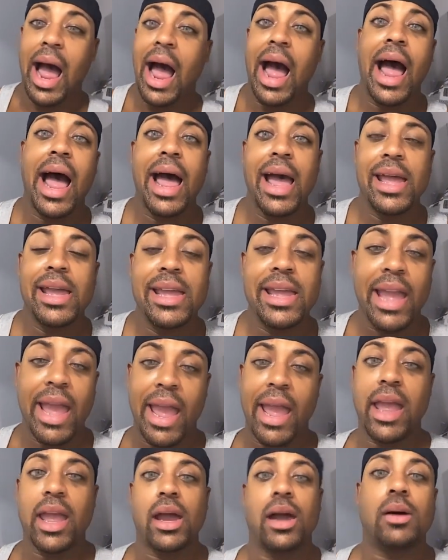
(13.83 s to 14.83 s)
I
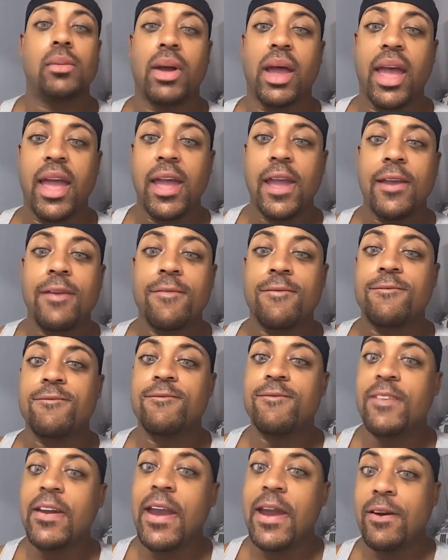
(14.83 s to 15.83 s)
am a
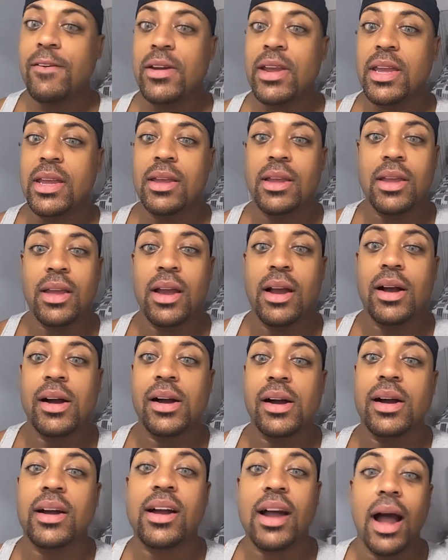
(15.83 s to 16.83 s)
very
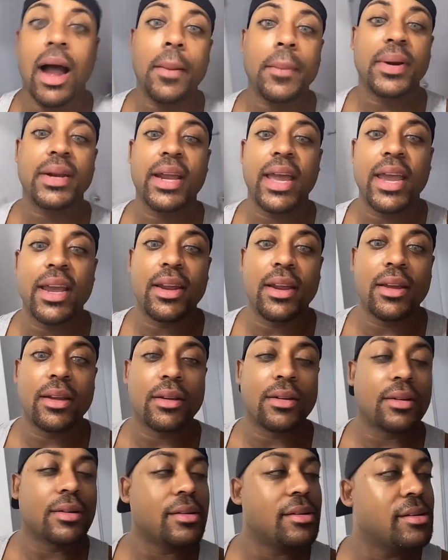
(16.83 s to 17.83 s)

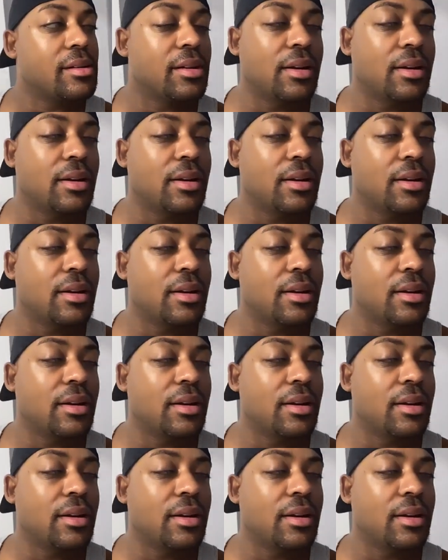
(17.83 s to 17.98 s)
accommodating,